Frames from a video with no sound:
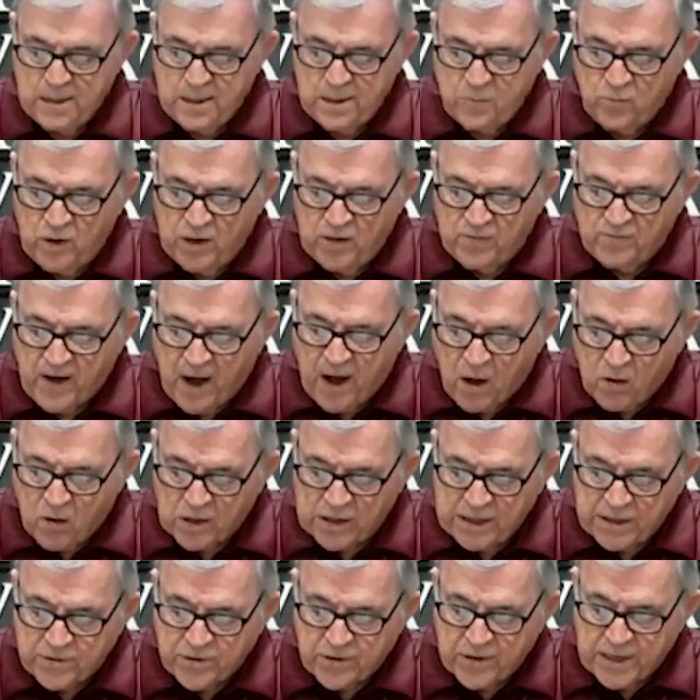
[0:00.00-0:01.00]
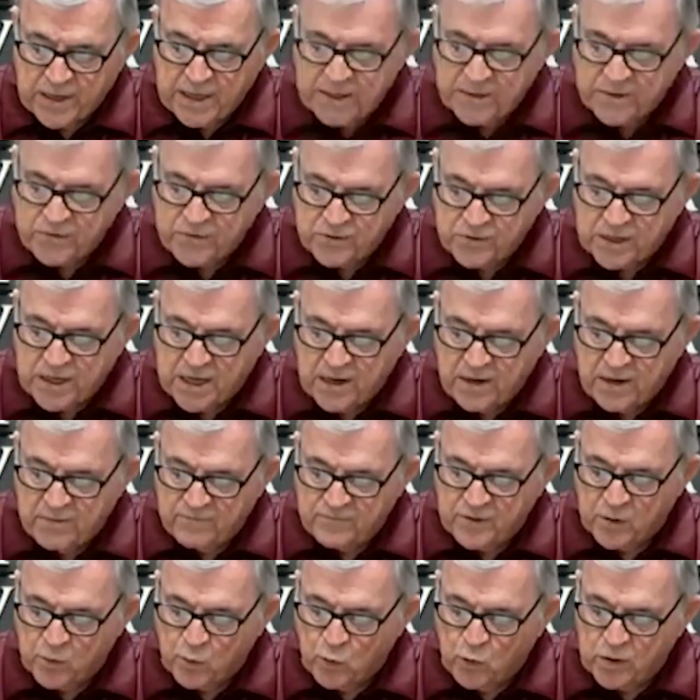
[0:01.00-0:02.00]
We have all entered into a
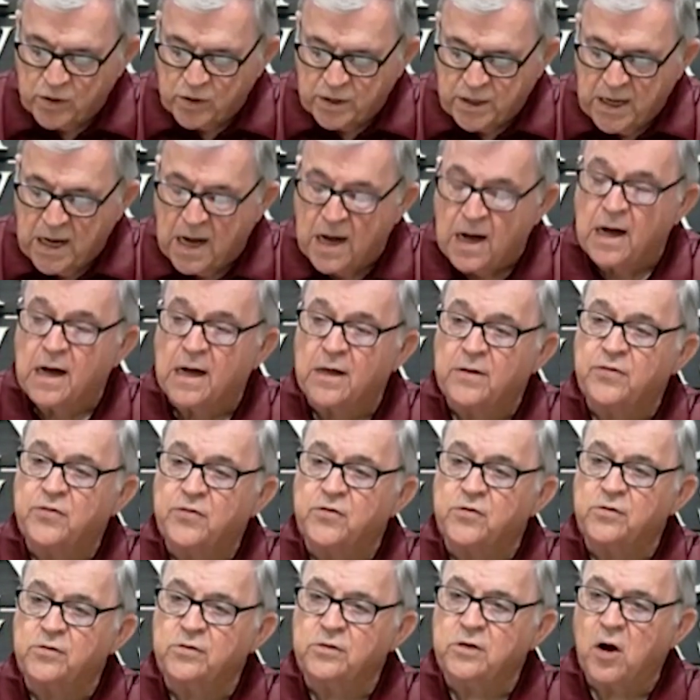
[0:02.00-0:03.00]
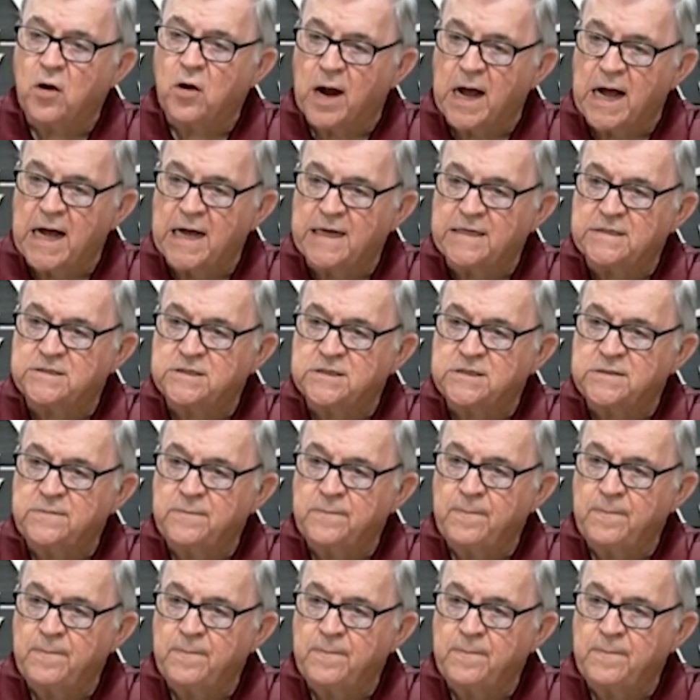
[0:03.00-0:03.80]
covenant with God through Christ.